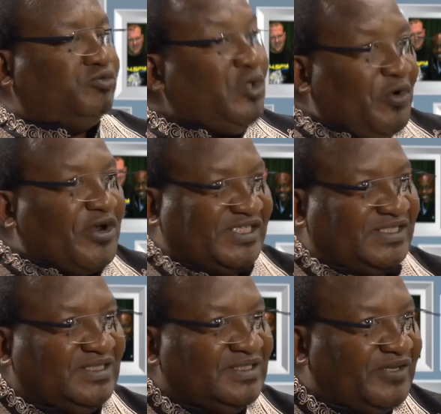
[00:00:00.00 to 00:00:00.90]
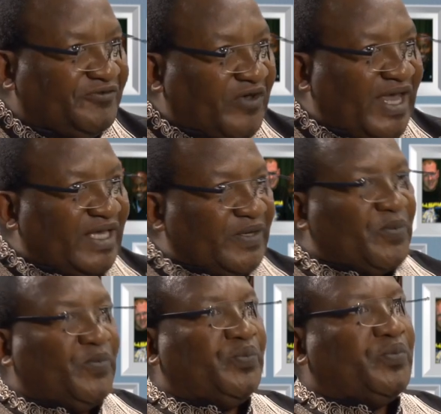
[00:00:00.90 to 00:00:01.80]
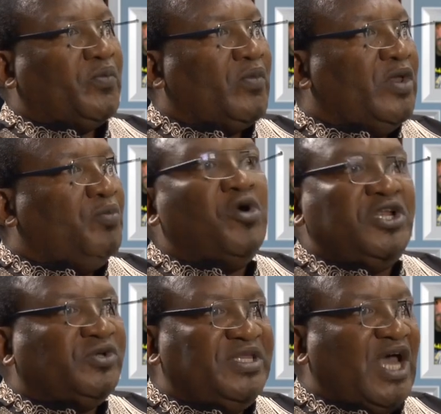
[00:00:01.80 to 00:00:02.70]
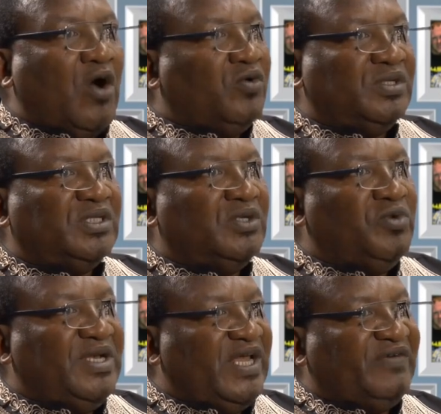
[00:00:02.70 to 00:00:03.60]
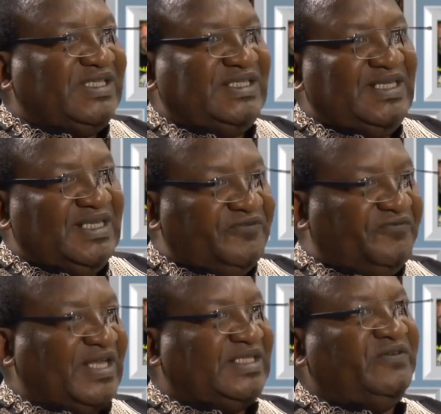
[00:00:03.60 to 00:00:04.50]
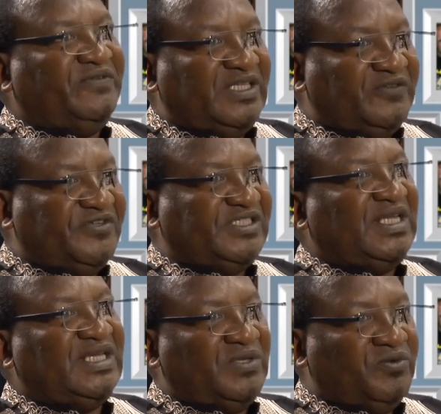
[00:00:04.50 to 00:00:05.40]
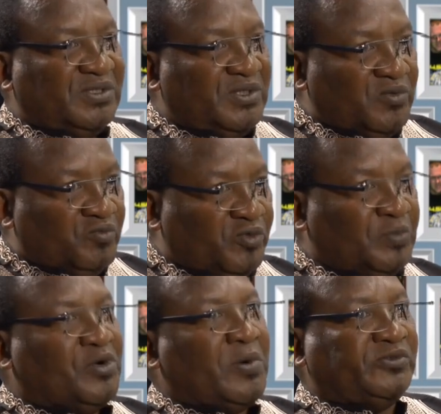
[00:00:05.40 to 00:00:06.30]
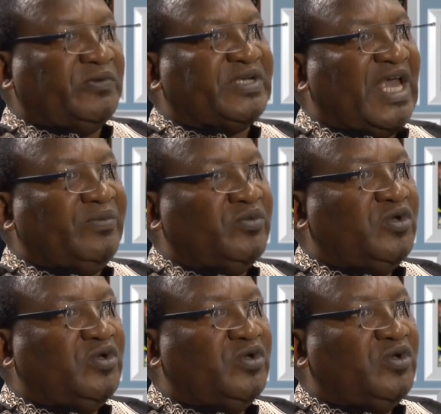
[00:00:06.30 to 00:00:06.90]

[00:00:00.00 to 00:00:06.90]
to be honest and fair, police on their own will never deal effectively and efficiently with problems of crime.